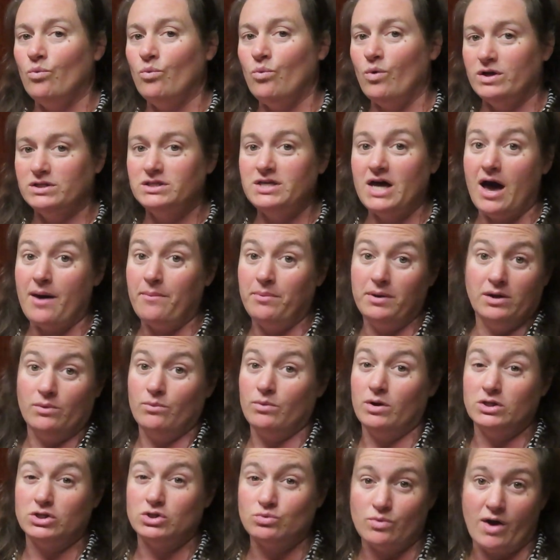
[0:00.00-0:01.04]
what's happening
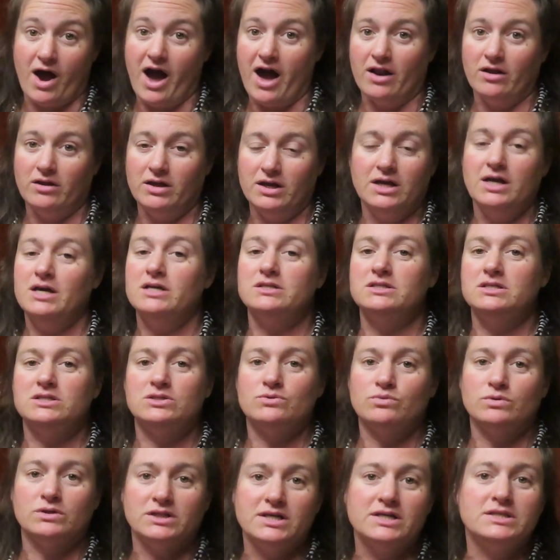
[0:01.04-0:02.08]
when it's rattling is
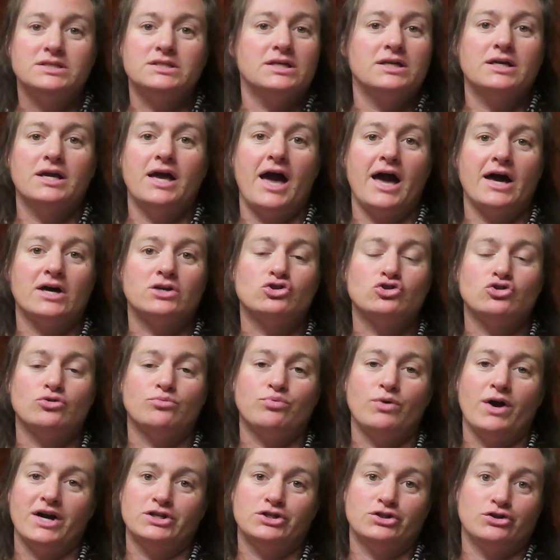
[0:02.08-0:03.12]
it's releasing extra
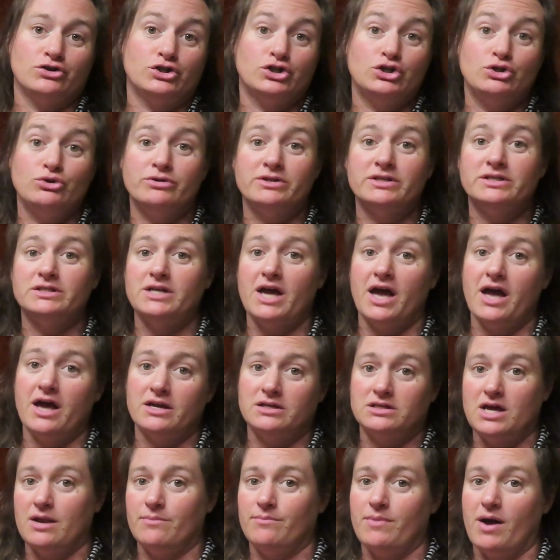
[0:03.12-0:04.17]
pressure to stay
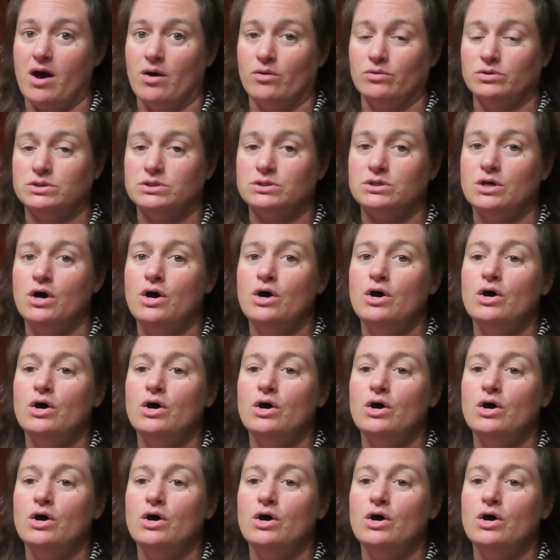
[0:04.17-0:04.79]
at 10 pounds.